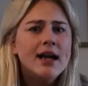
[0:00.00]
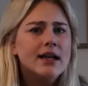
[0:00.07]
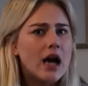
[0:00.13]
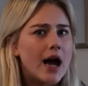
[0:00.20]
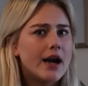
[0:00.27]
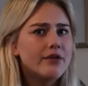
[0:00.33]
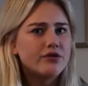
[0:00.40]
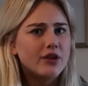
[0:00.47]

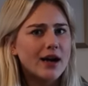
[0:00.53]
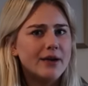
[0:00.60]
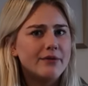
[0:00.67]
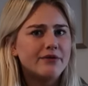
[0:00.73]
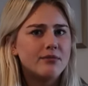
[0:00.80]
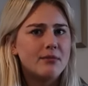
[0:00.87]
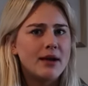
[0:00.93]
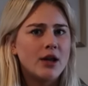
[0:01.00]
Kind of random
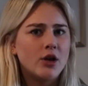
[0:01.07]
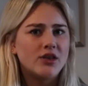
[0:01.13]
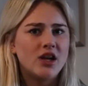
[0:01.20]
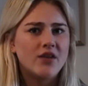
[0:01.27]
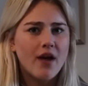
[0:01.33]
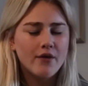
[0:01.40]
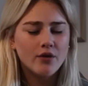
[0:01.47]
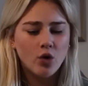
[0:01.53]
for me. I don't
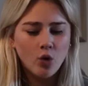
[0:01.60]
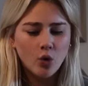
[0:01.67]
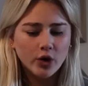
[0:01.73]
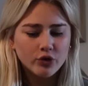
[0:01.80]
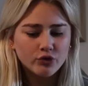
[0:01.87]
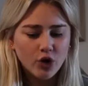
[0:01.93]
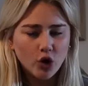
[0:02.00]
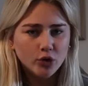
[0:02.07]
think I've ever
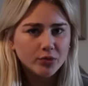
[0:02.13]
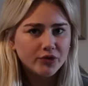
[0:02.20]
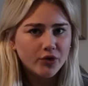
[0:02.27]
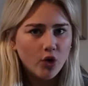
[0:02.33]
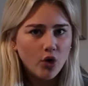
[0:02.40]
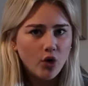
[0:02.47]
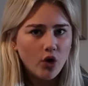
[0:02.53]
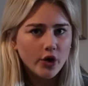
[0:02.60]
ordered rolled
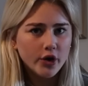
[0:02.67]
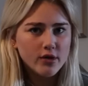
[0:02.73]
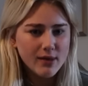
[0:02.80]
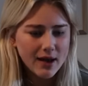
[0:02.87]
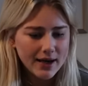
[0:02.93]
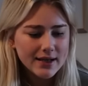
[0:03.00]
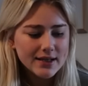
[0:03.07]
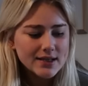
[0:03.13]
before on
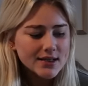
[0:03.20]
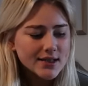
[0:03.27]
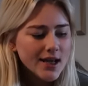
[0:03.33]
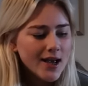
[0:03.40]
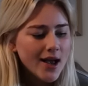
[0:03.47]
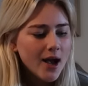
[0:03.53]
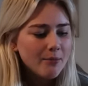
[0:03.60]
Uber Eats.